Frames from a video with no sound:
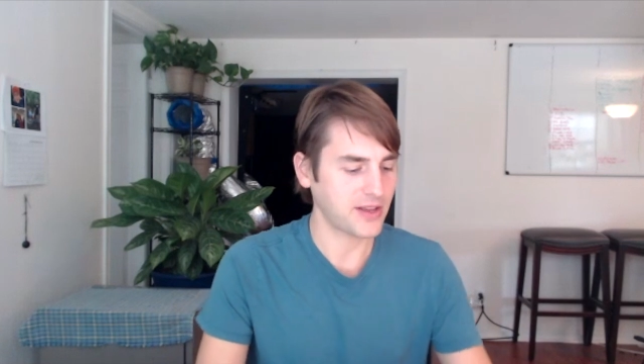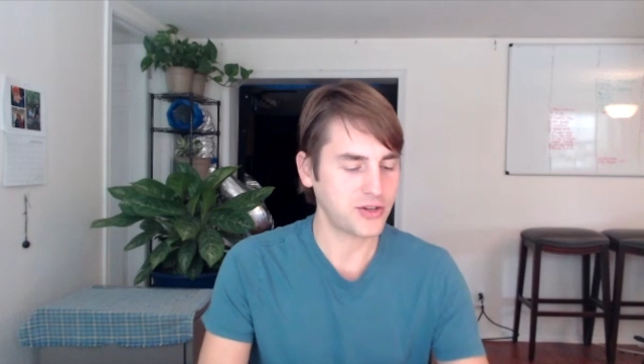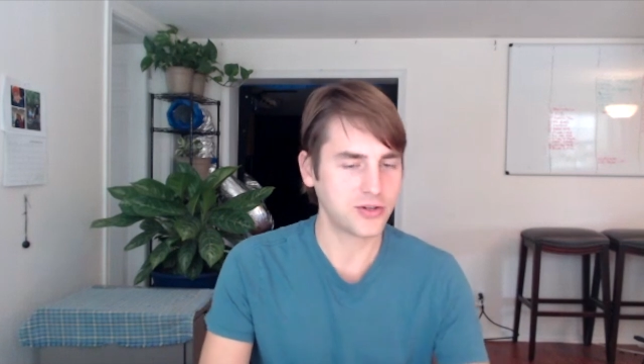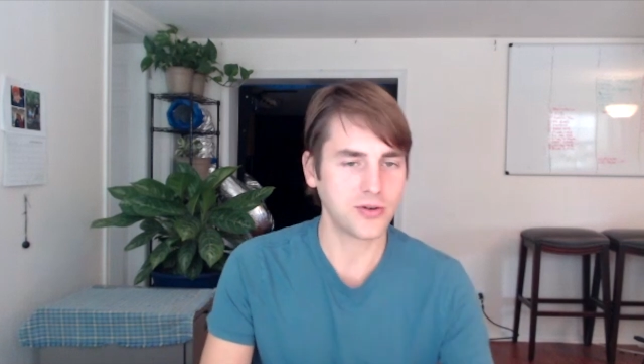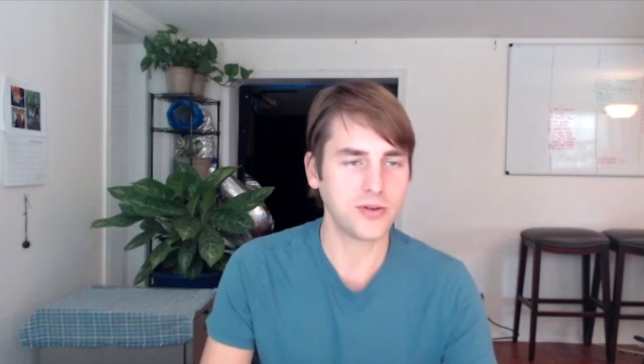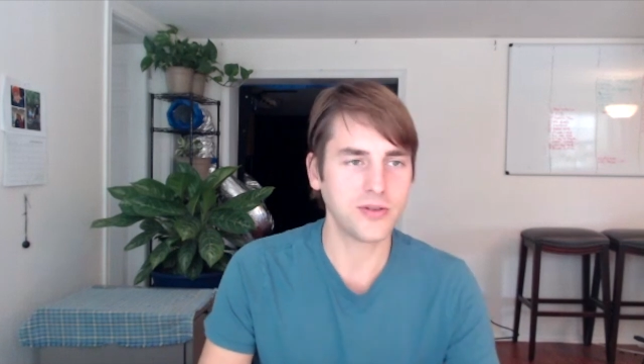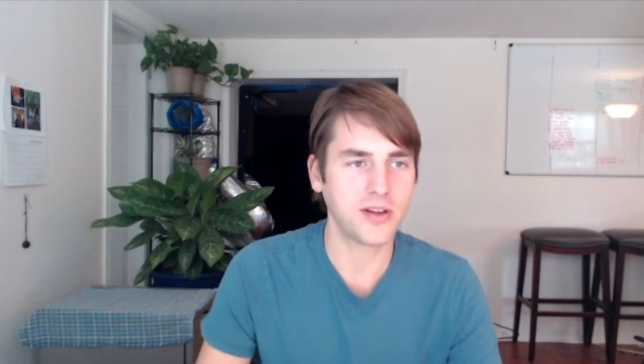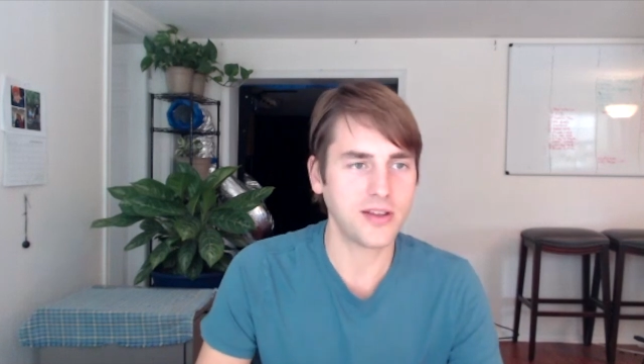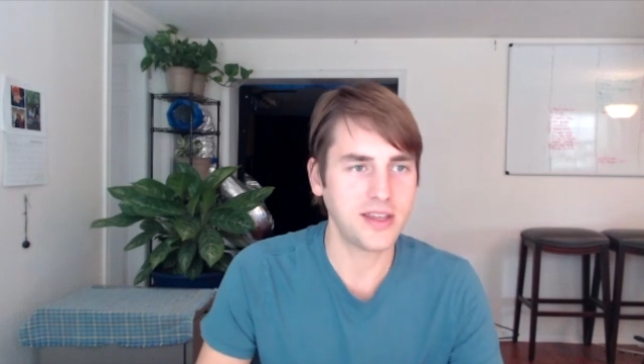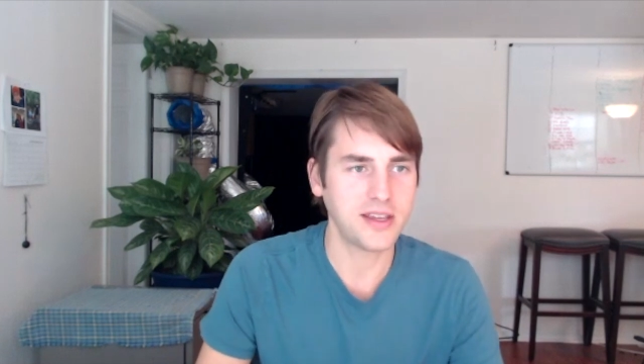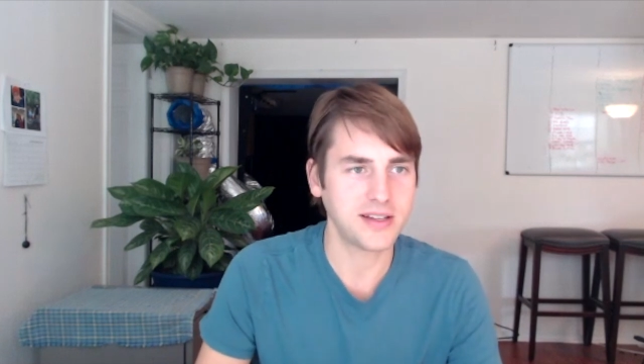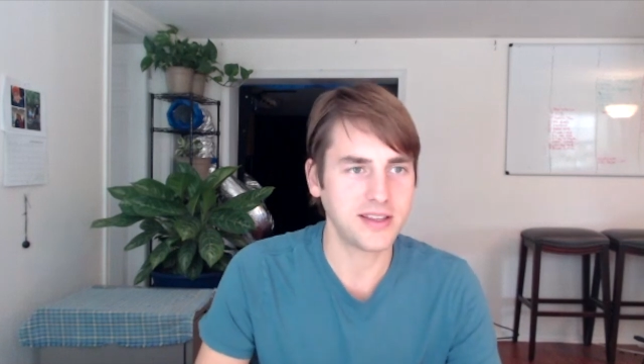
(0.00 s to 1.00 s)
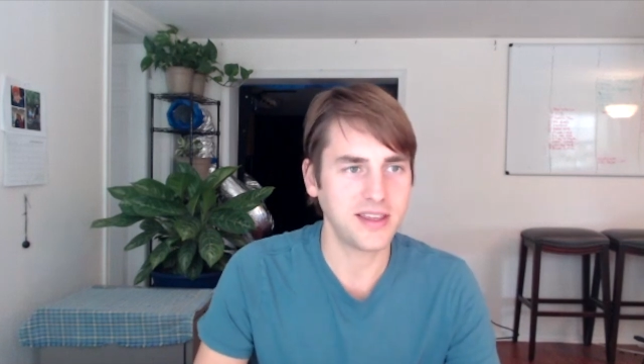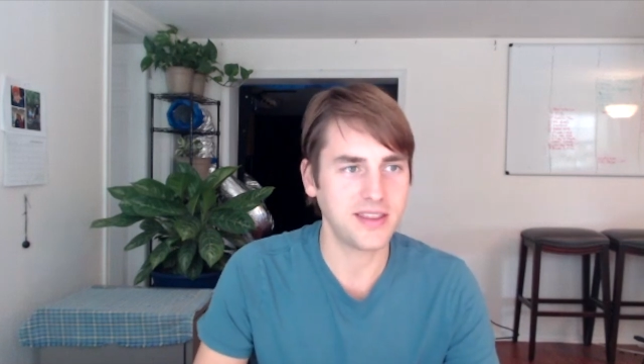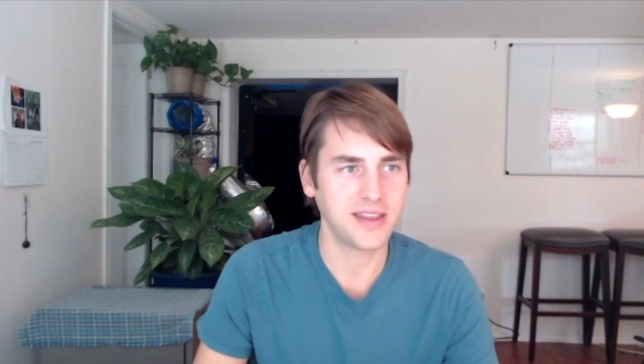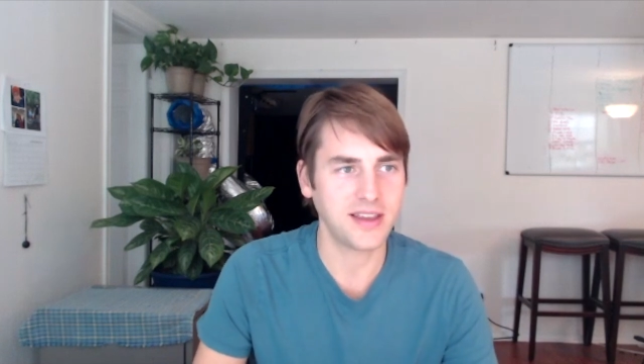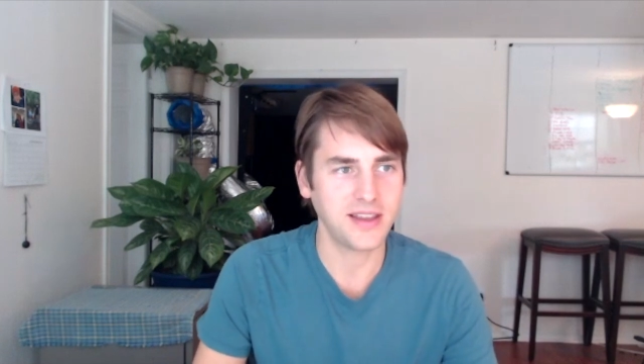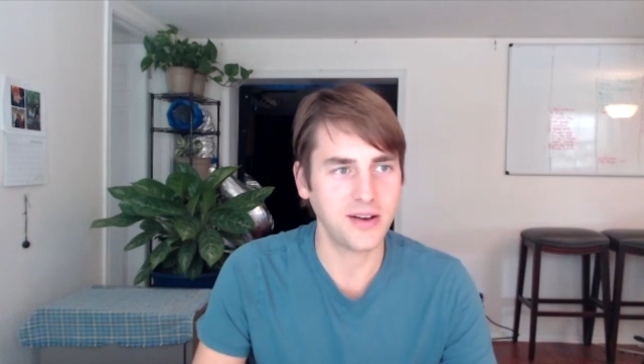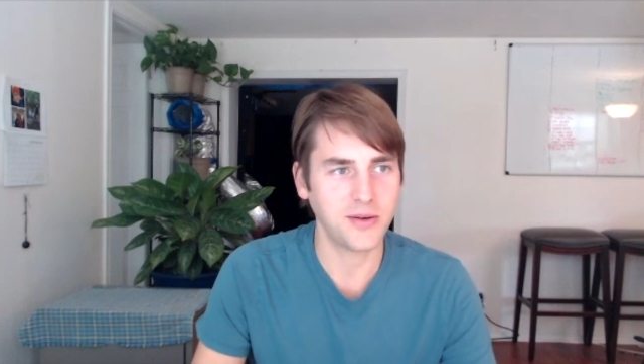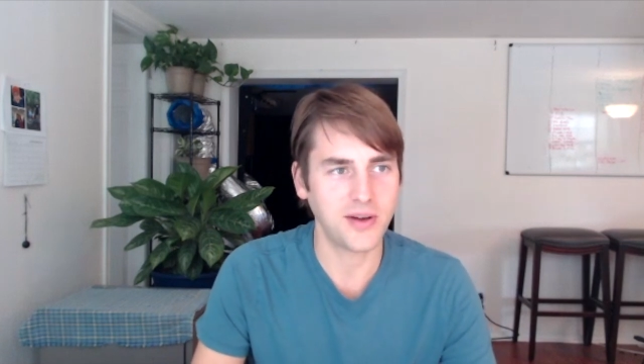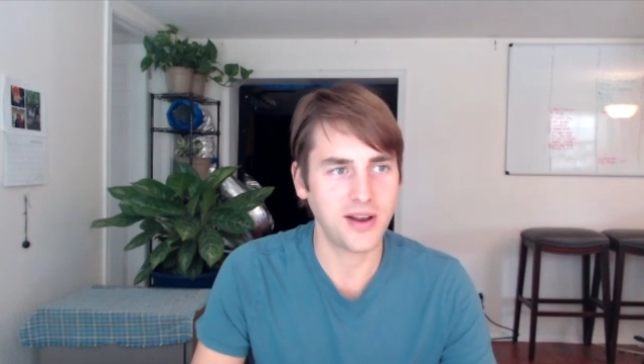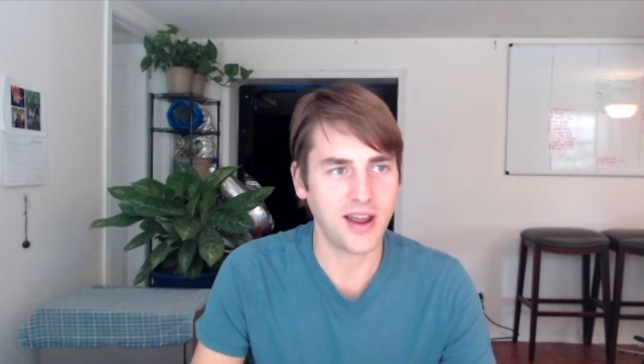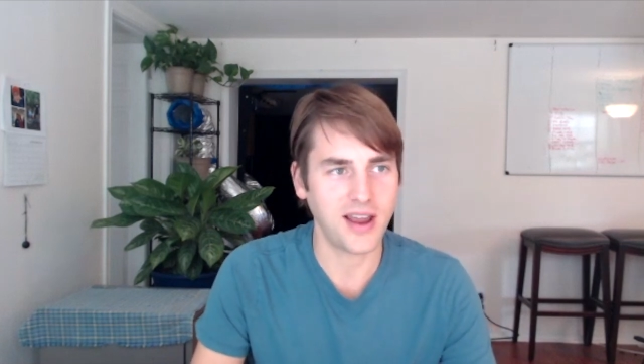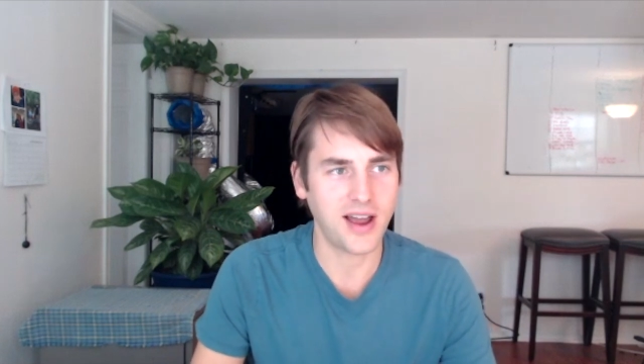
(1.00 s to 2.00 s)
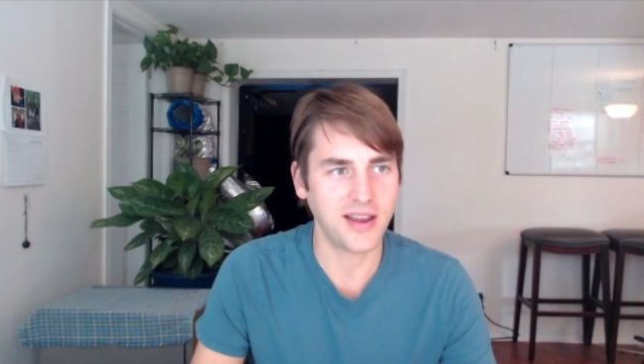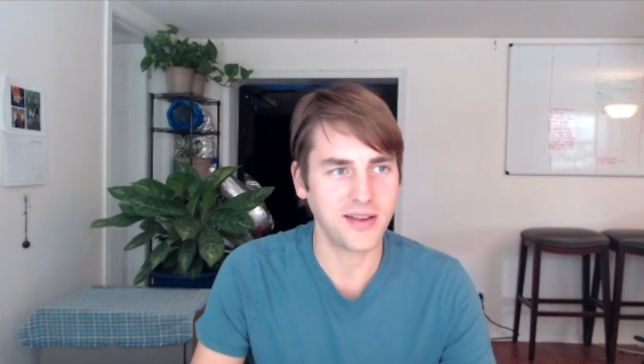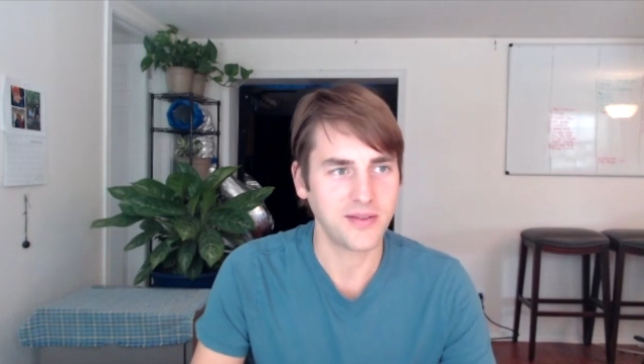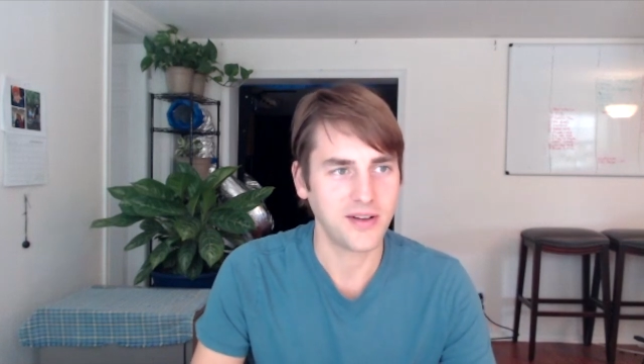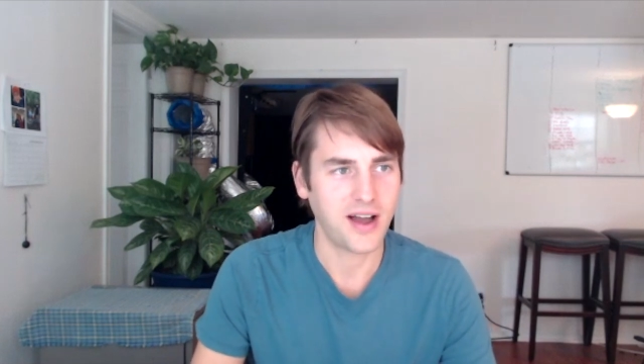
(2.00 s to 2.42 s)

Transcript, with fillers: sold on this and they think you know what i i,